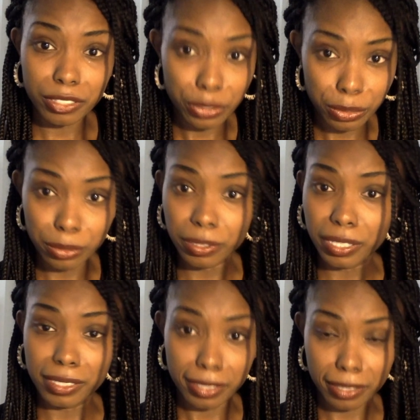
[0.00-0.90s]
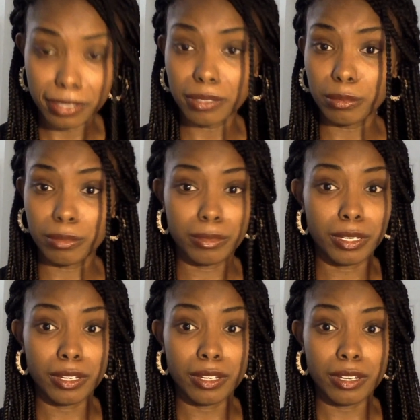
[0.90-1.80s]
to the system.
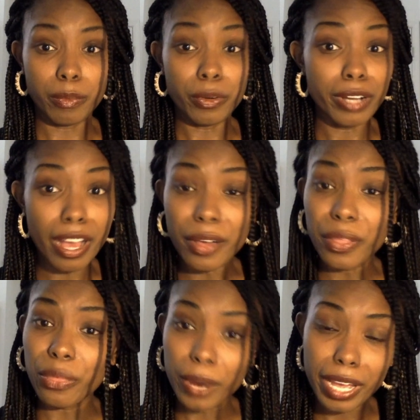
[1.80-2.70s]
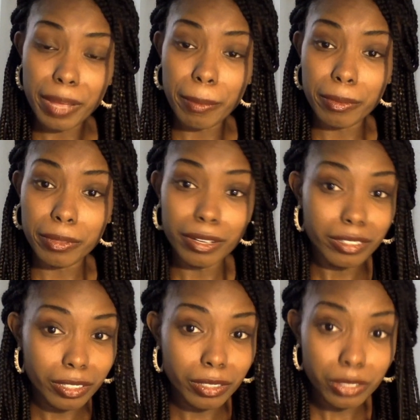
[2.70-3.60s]
We're not a threat.
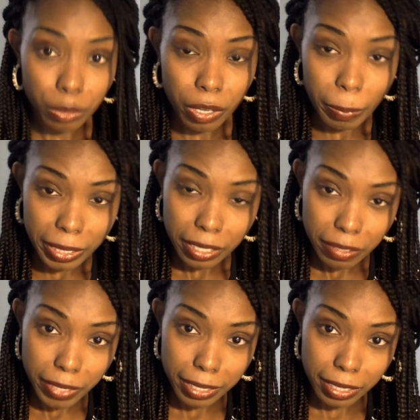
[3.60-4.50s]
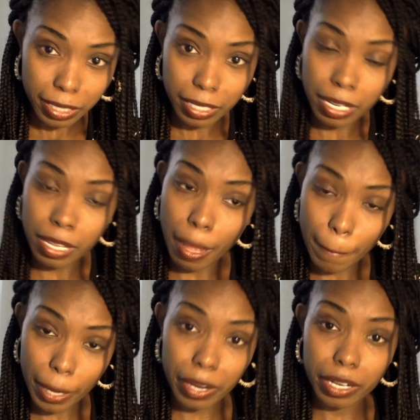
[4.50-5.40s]
The little 12% of us in
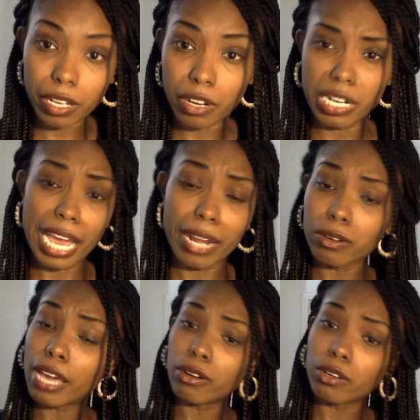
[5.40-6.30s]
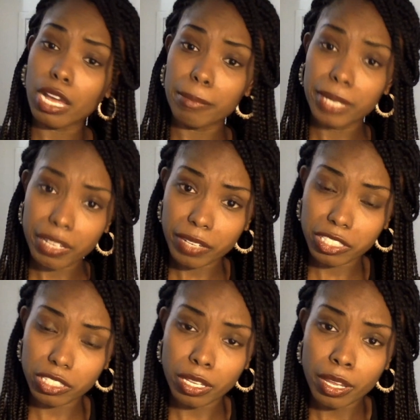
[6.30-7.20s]
America, or I don't know how many of
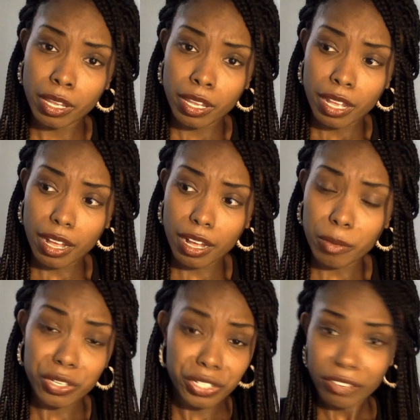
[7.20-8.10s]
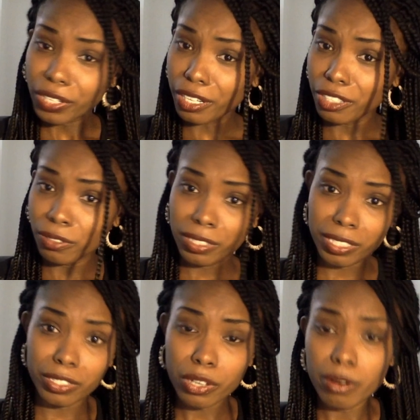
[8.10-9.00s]
us are in different countries
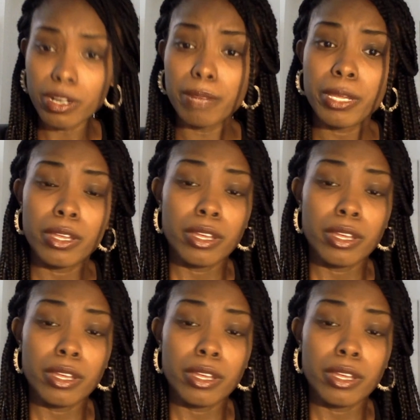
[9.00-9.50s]
in Europe,